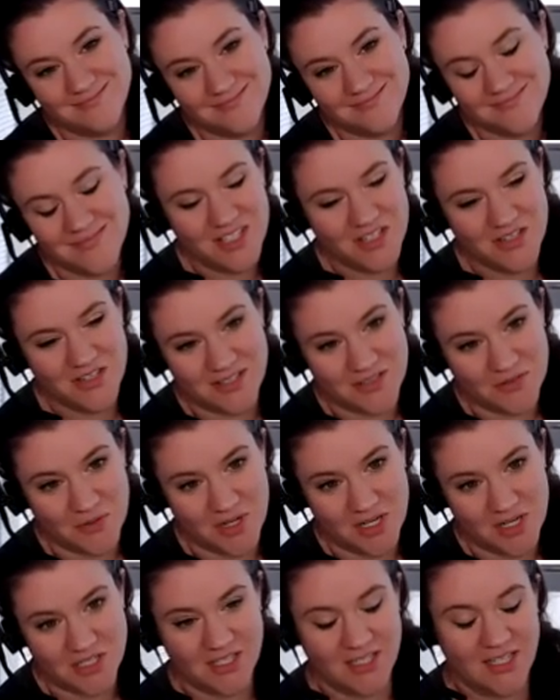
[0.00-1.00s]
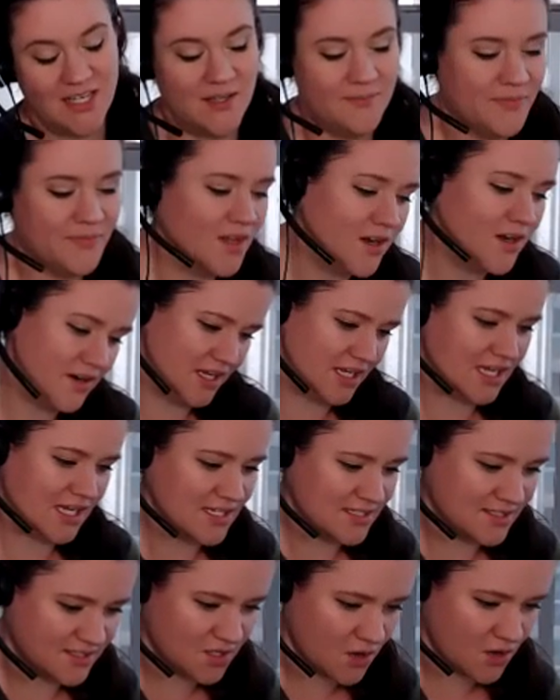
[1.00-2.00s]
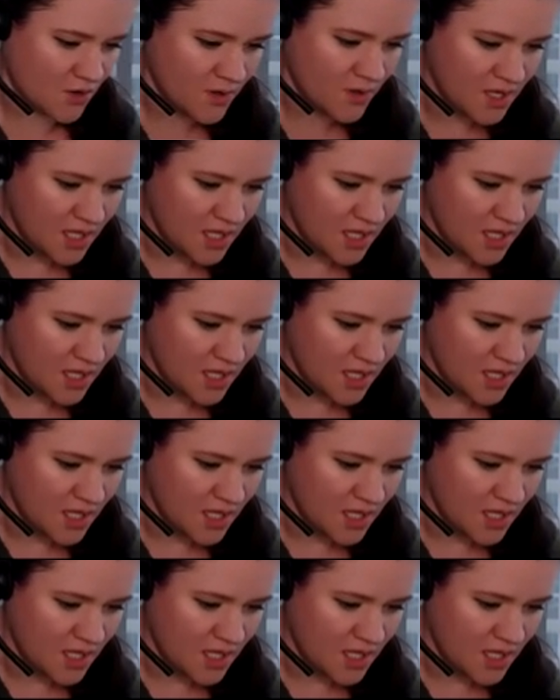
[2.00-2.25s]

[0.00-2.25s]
but you guys are watching it. All right, guys. So